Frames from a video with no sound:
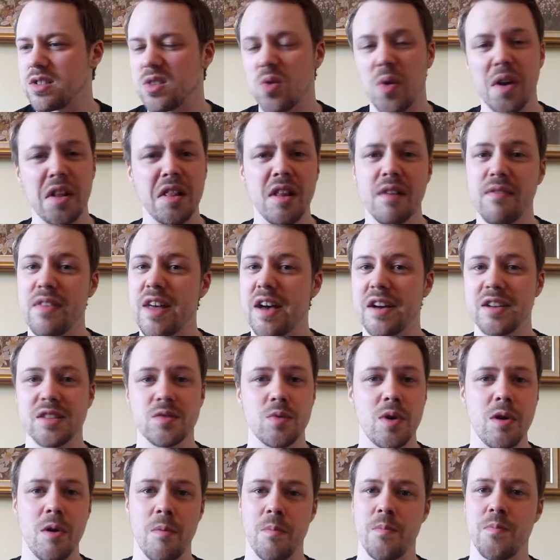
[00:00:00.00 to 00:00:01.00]
so I love that as
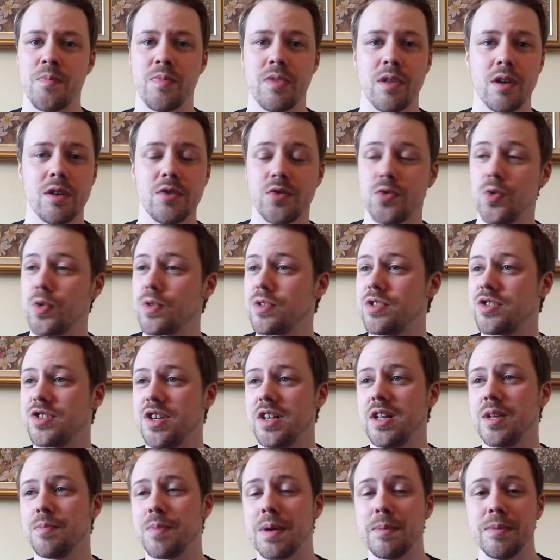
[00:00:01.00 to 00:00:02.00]
well. Sword and
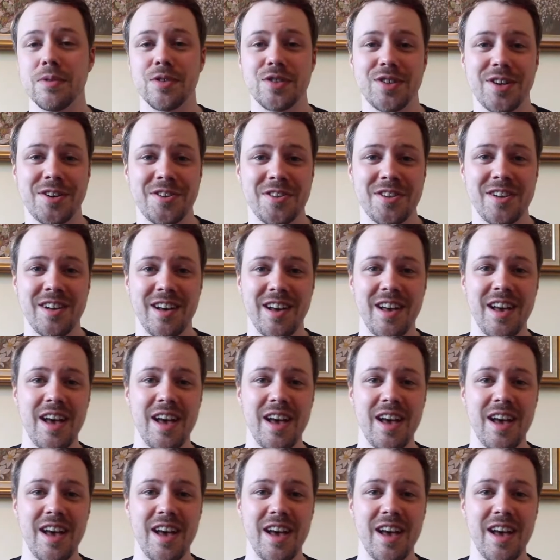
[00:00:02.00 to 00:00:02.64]
Shield people shit on.